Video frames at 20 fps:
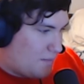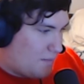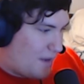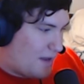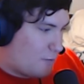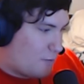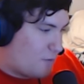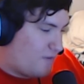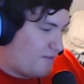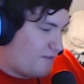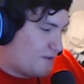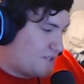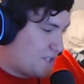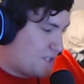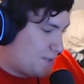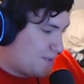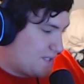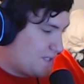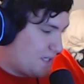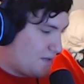Modern Warfare
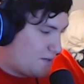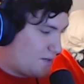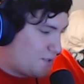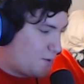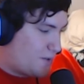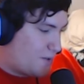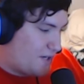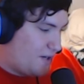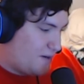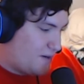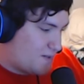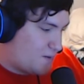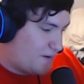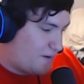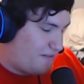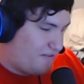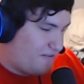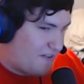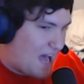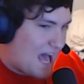2 is either 20 or
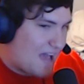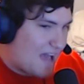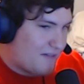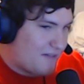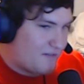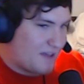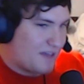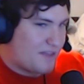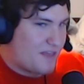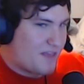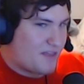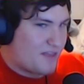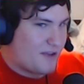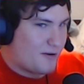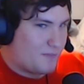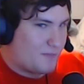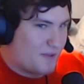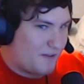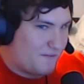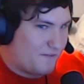25, and then there
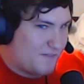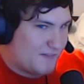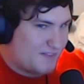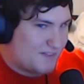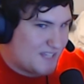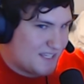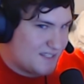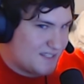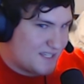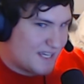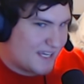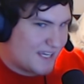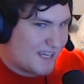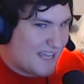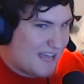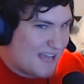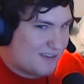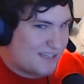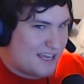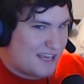would be a 15-second
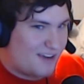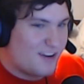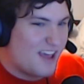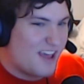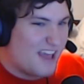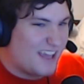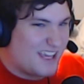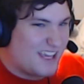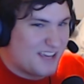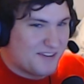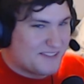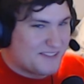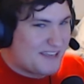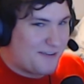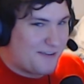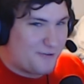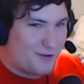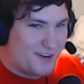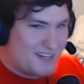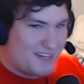countdown, kills
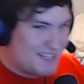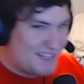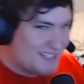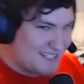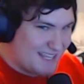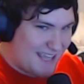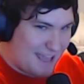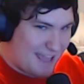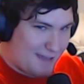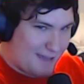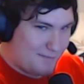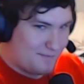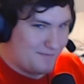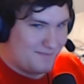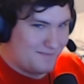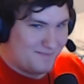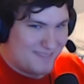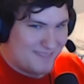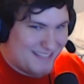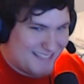everyone, ends the game.
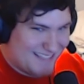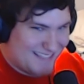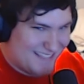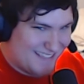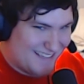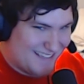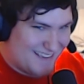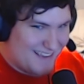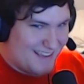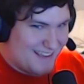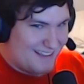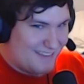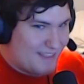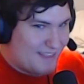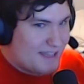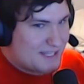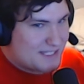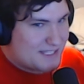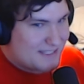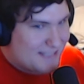
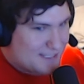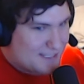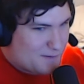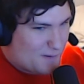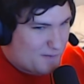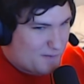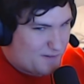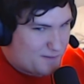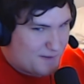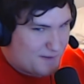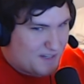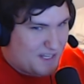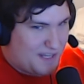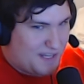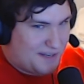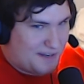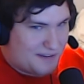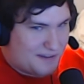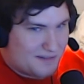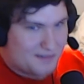That's what we've been needing.